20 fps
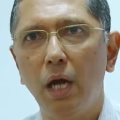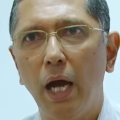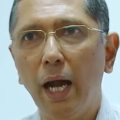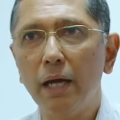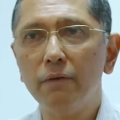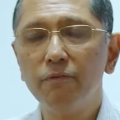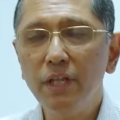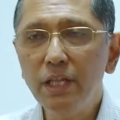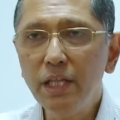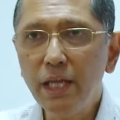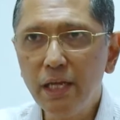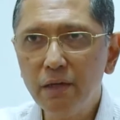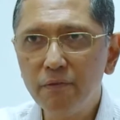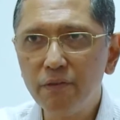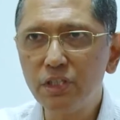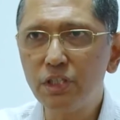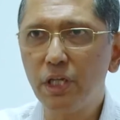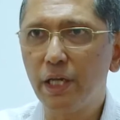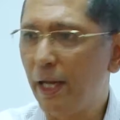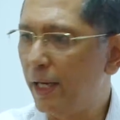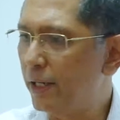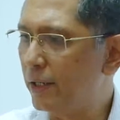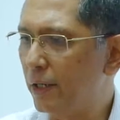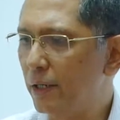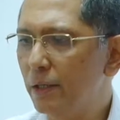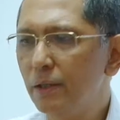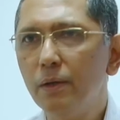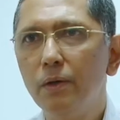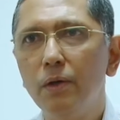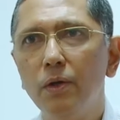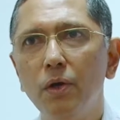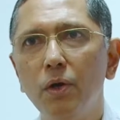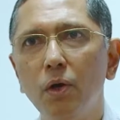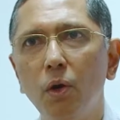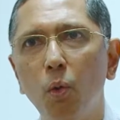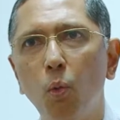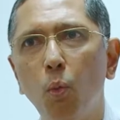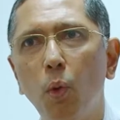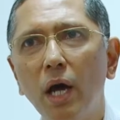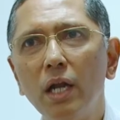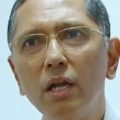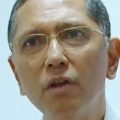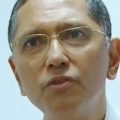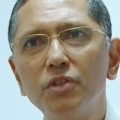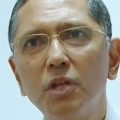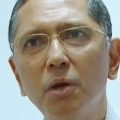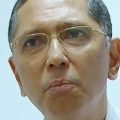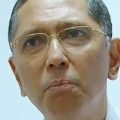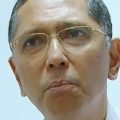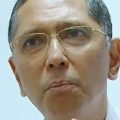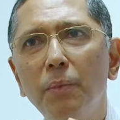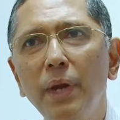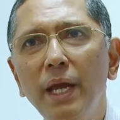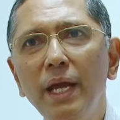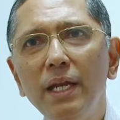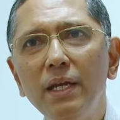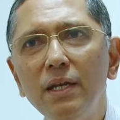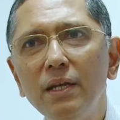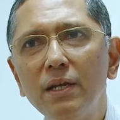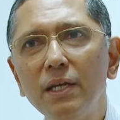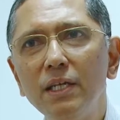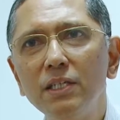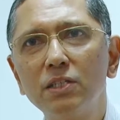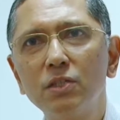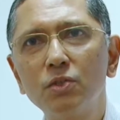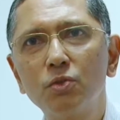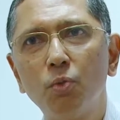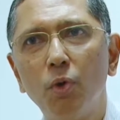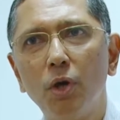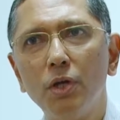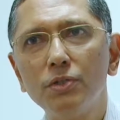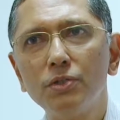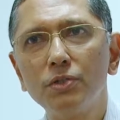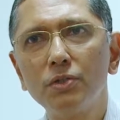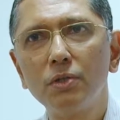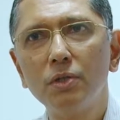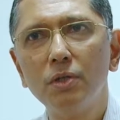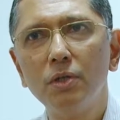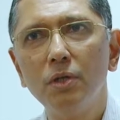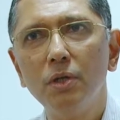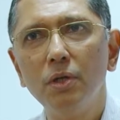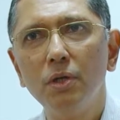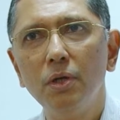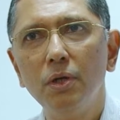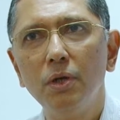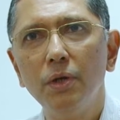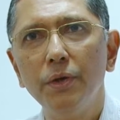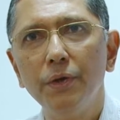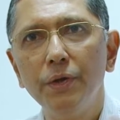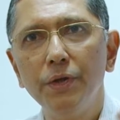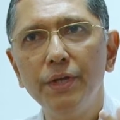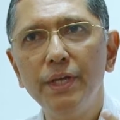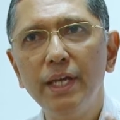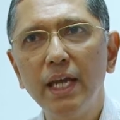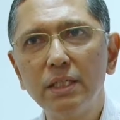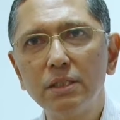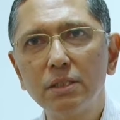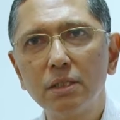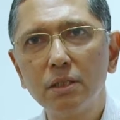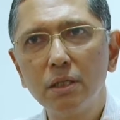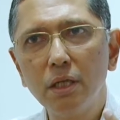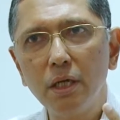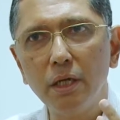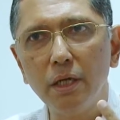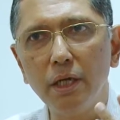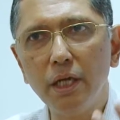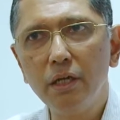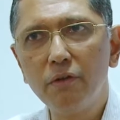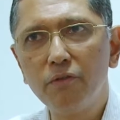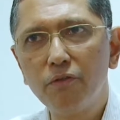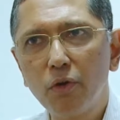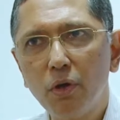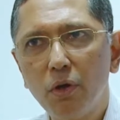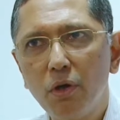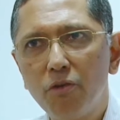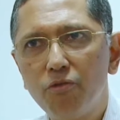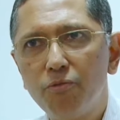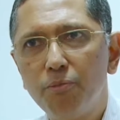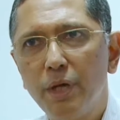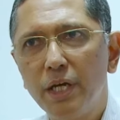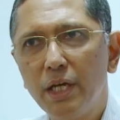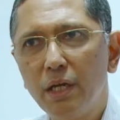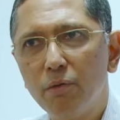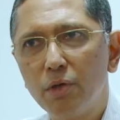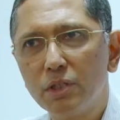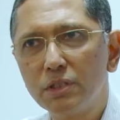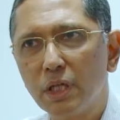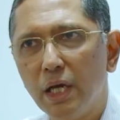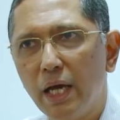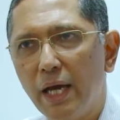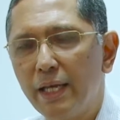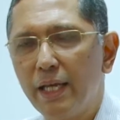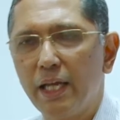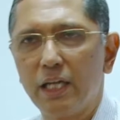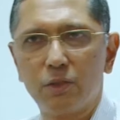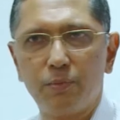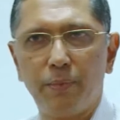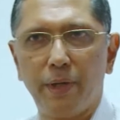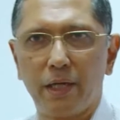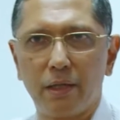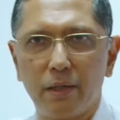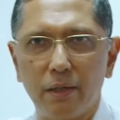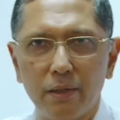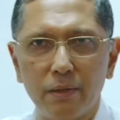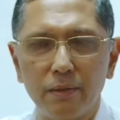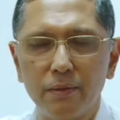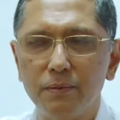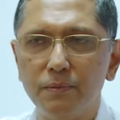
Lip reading: And when they investigated, one of the main reasons was, yes, the inflow of money was unexpected.